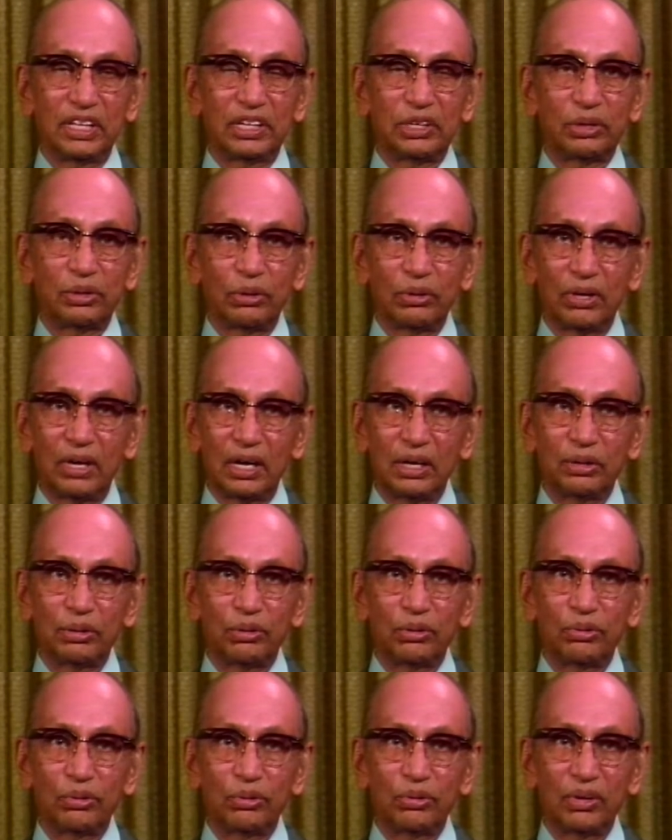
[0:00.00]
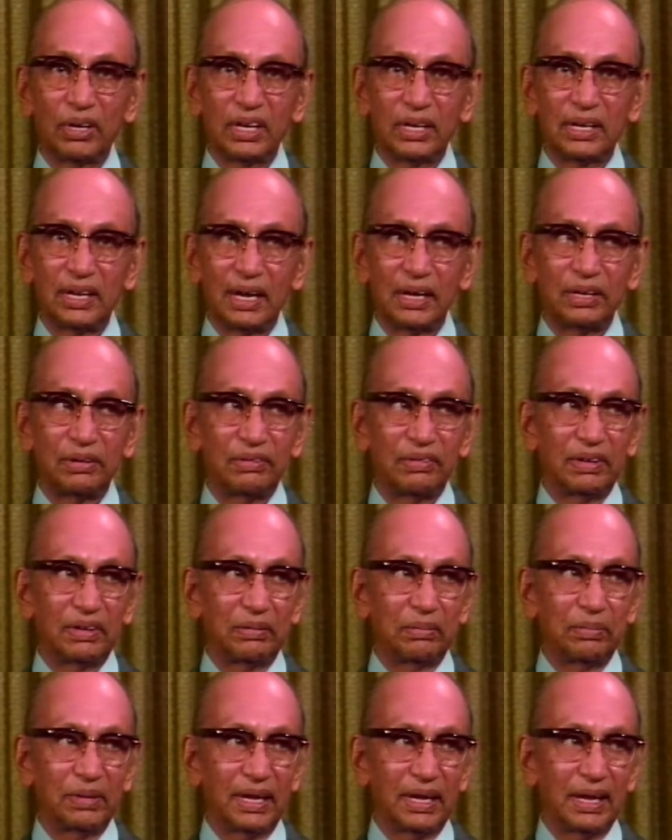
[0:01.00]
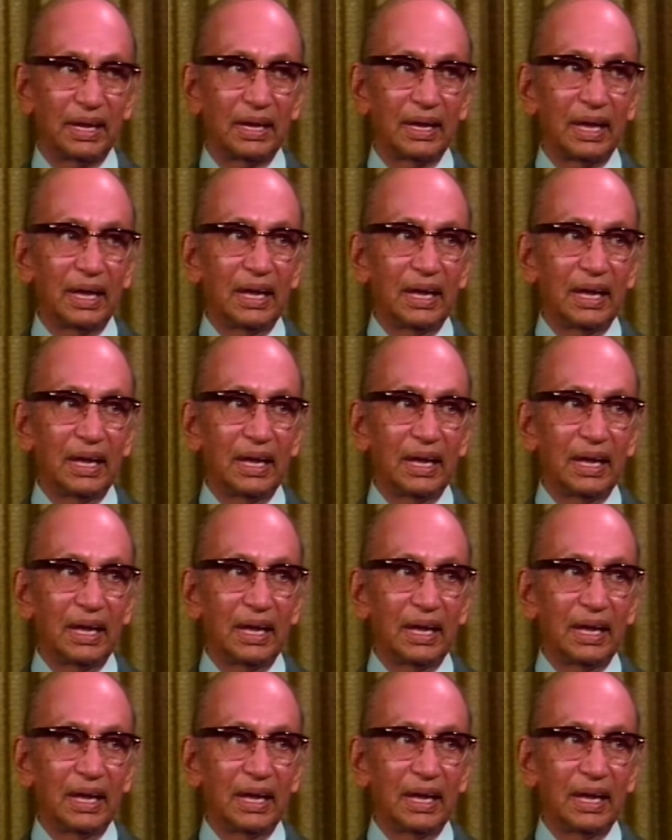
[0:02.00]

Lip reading: students who do research with me